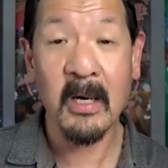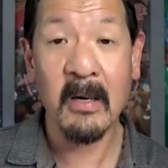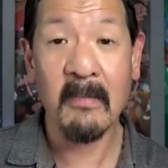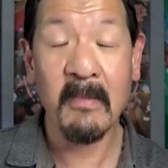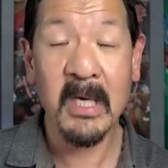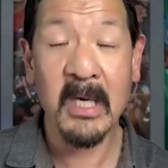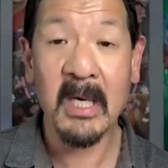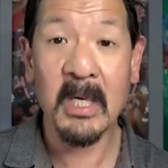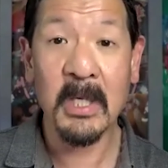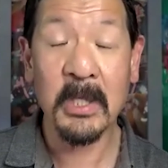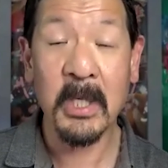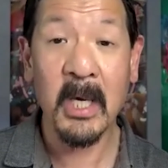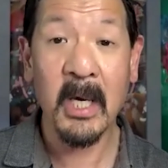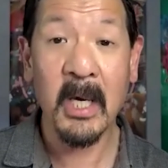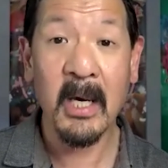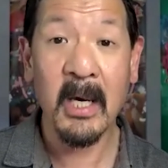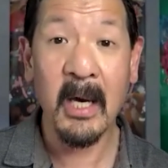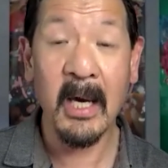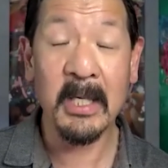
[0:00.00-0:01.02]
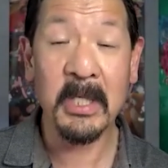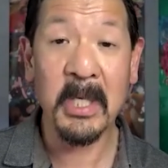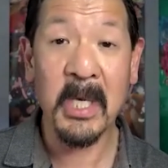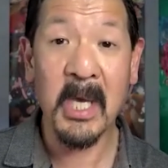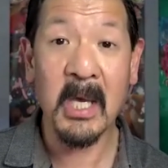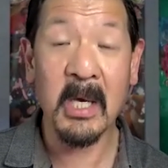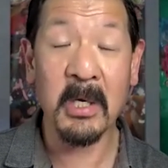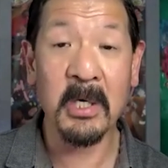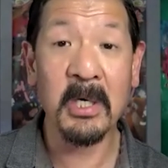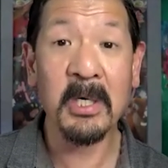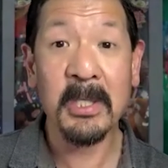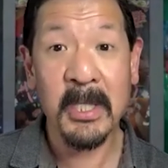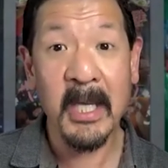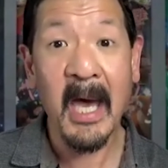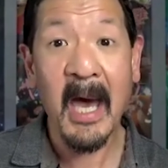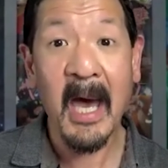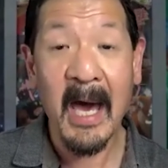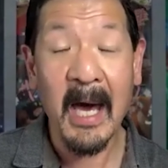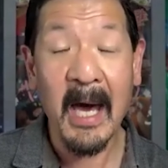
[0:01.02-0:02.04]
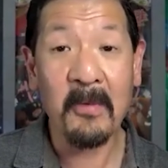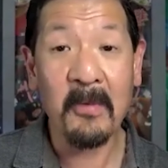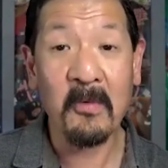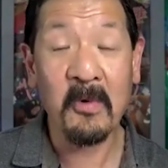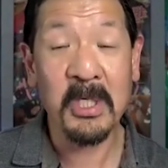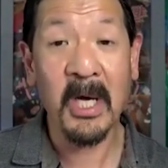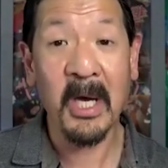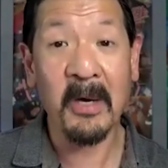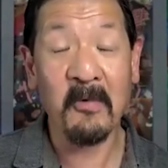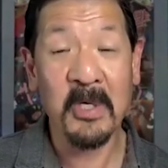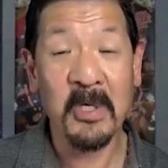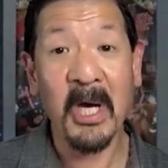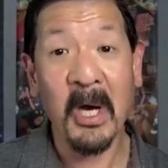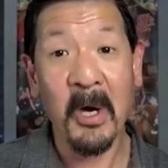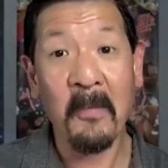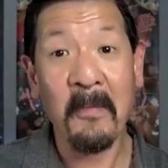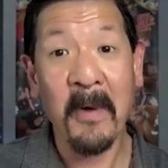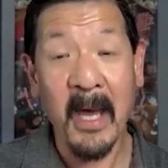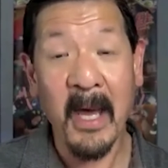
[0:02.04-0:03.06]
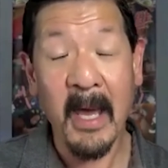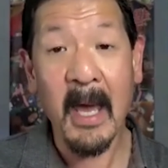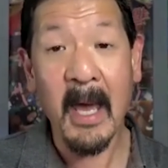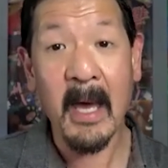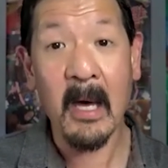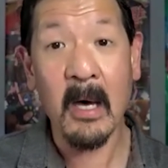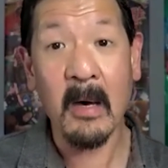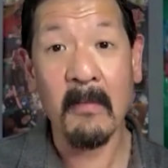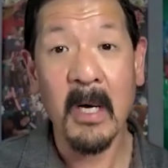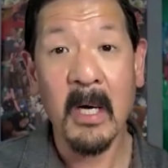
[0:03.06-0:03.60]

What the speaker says: because as a good dad, which I hope I am,